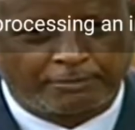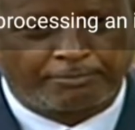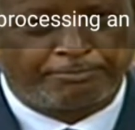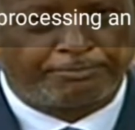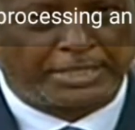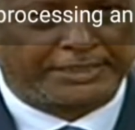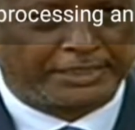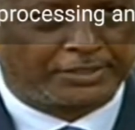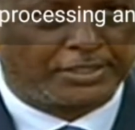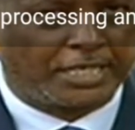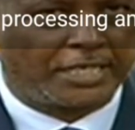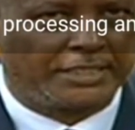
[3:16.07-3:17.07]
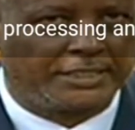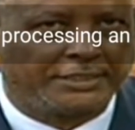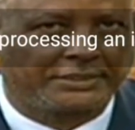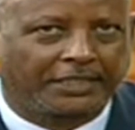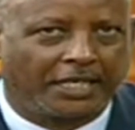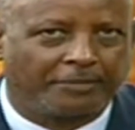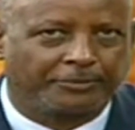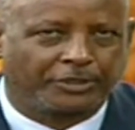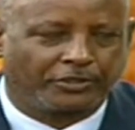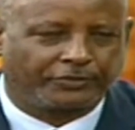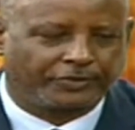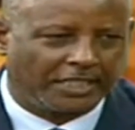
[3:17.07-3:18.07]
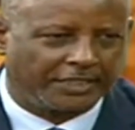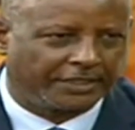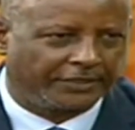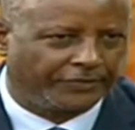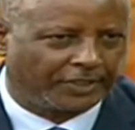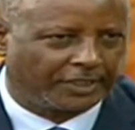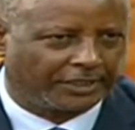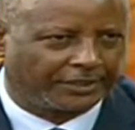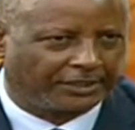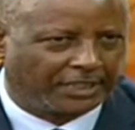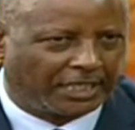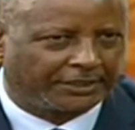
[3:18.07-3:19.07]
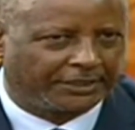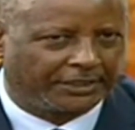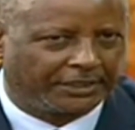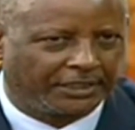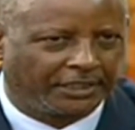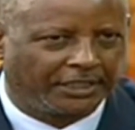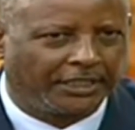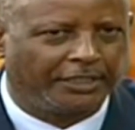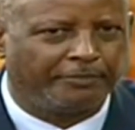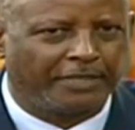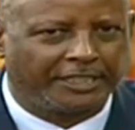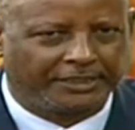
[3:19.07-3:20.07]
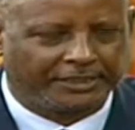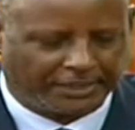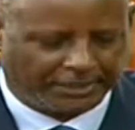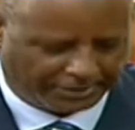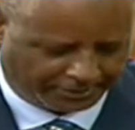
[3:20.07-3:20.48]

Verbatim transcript: particularly in terms of scientific research in medicine.